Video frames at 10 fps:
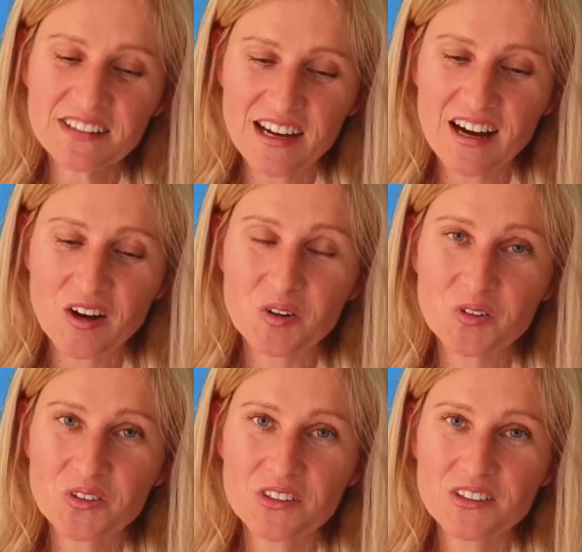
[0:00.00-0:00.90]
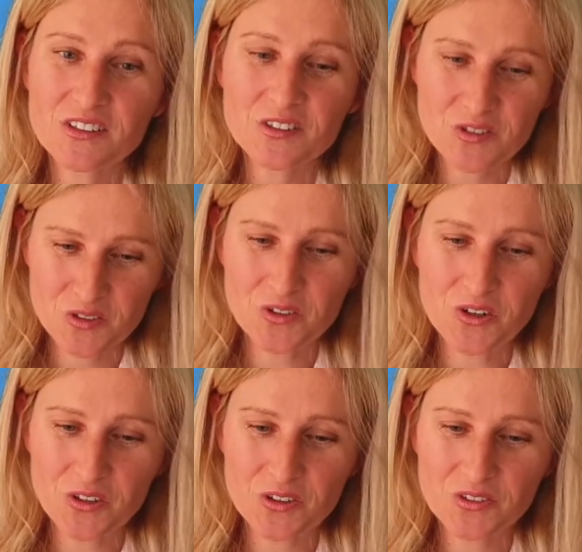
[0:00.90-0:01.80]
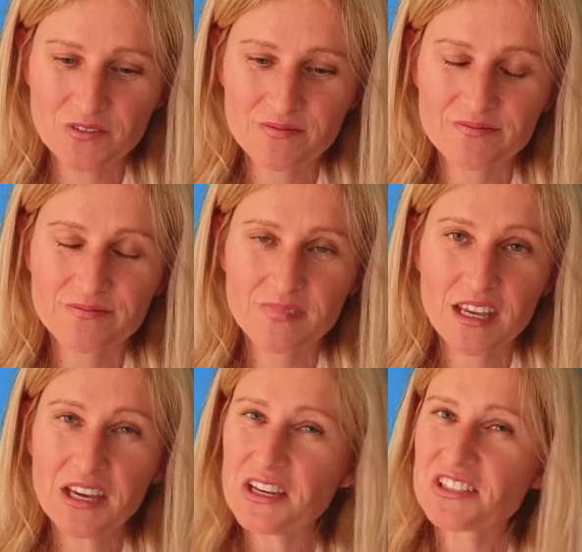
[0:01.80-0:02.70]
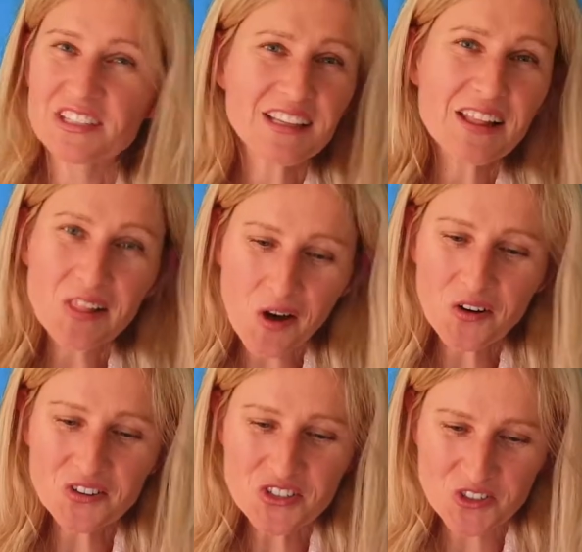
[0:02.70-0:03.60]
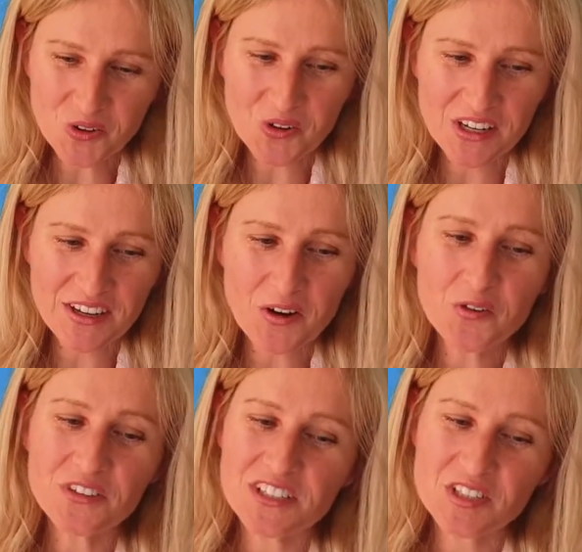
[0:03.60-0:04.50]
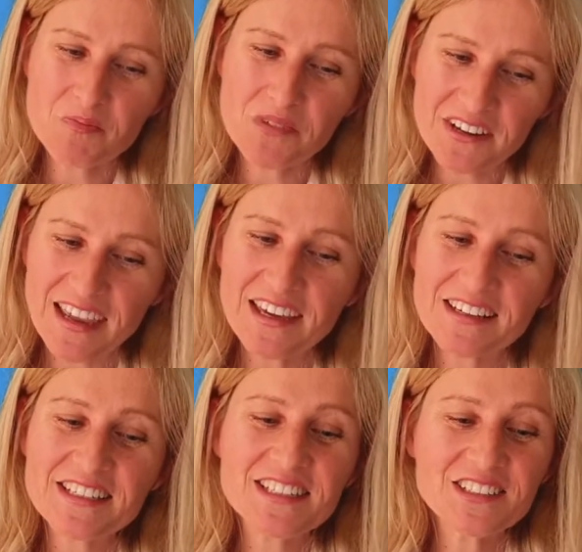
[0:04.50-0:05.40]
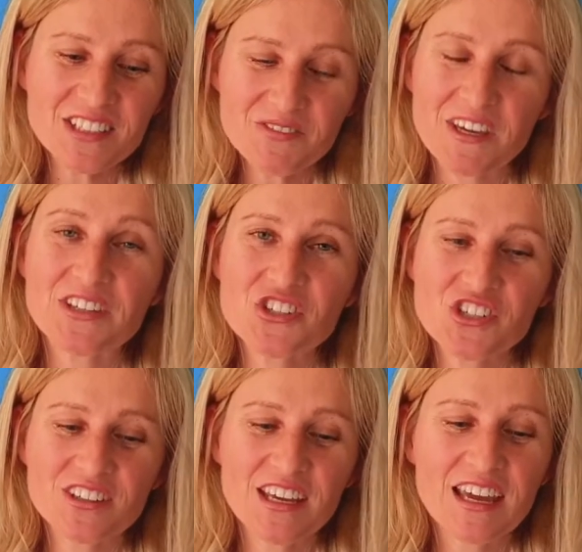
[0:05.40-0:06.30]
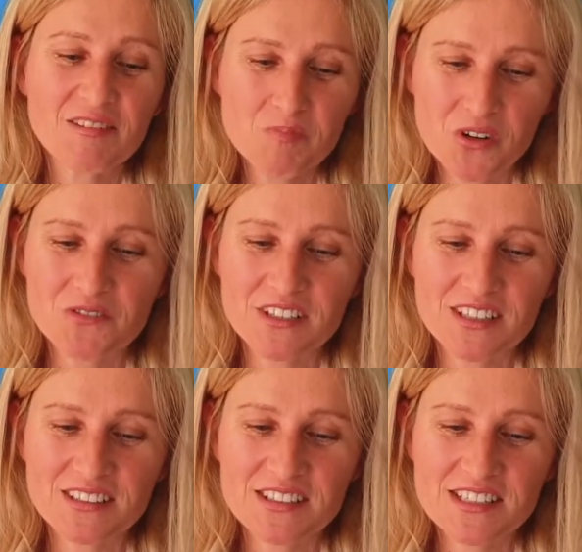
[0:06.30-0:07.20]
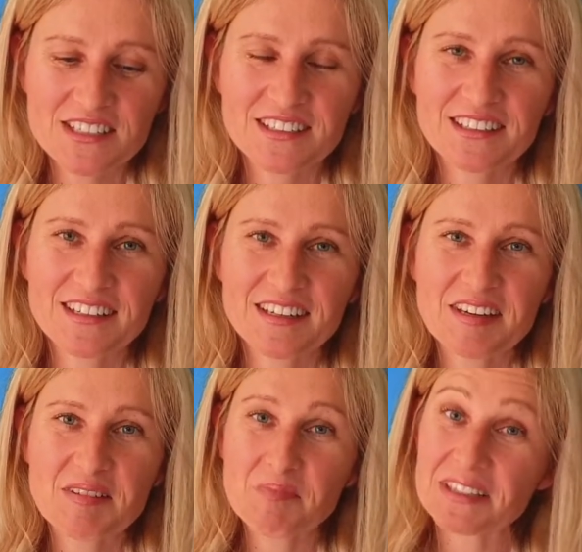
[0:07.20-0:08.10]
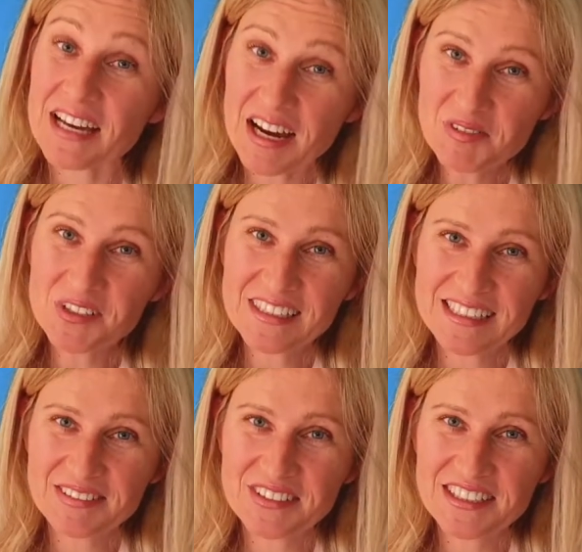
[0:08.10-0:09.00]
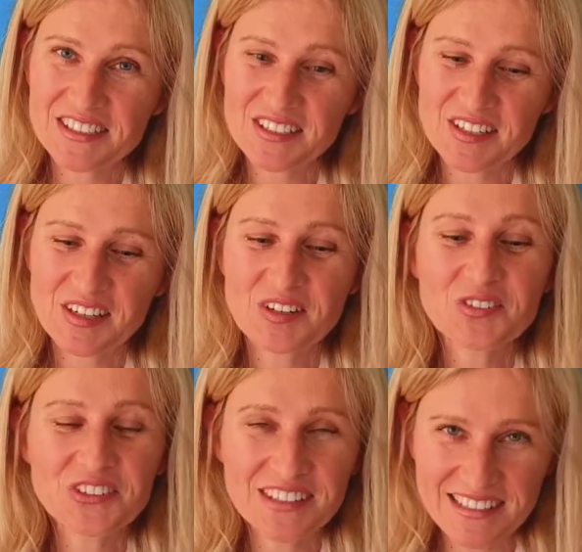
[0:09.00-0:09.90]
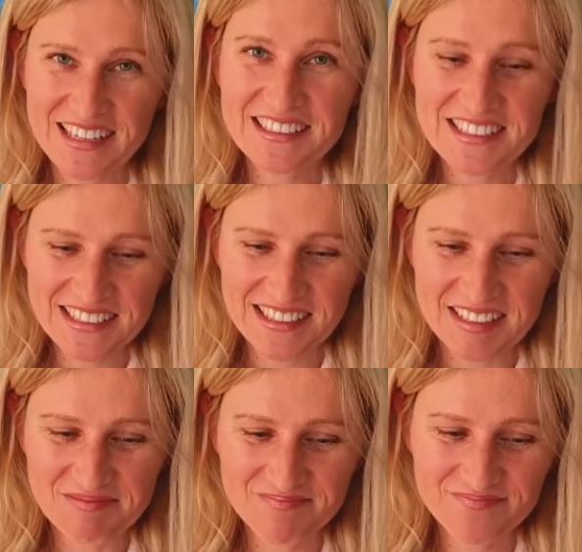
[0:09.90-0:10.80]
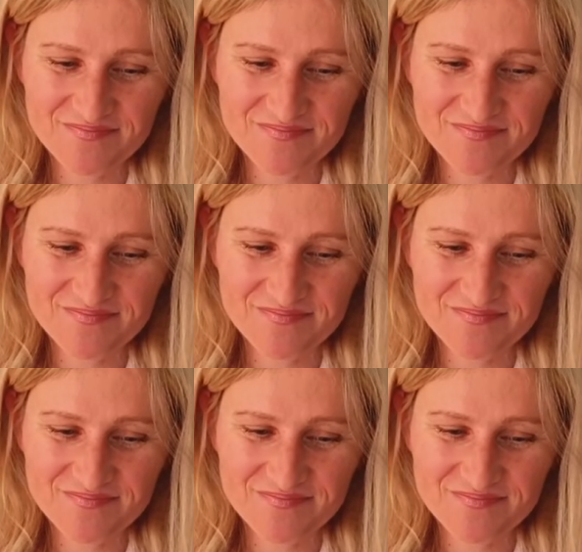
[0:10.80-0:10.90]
now to go. Still a long story of his miraculous intervention and providence, but I will leave it for the next time